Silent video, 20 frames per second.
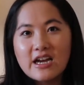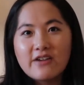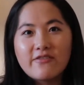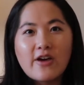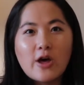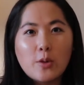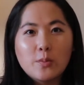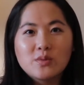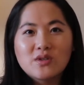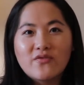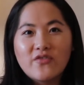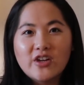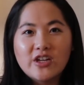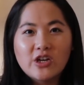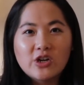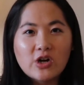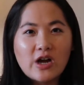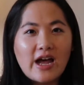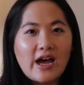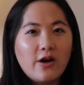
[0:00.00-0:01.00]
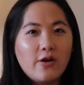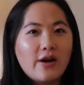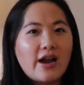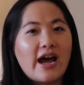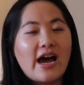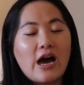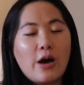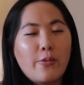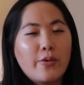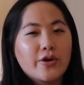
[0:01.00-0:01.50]
of helps figure out
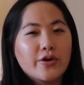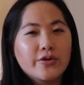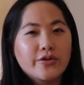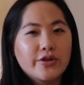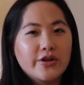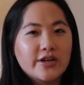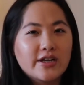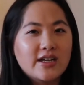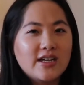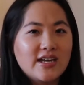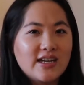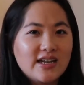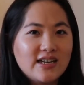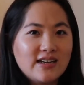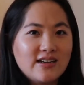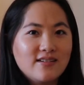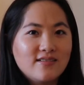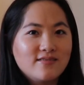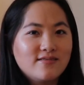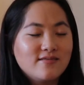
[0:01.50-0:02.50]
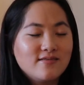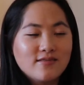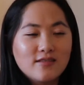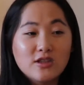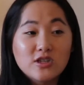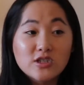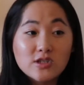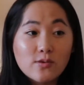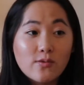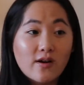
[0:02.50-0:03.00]
how it'll look in
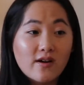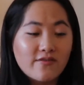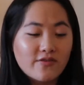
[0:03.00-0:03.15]
the square